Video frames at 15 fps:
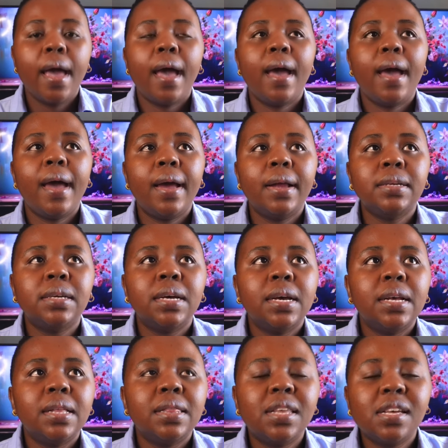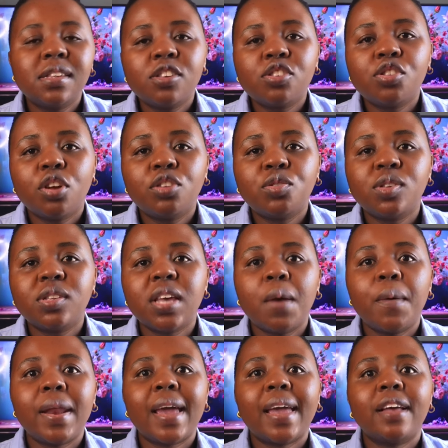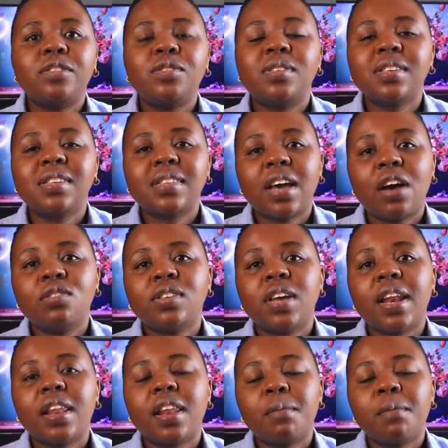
and this is not to say when I get to 6,000,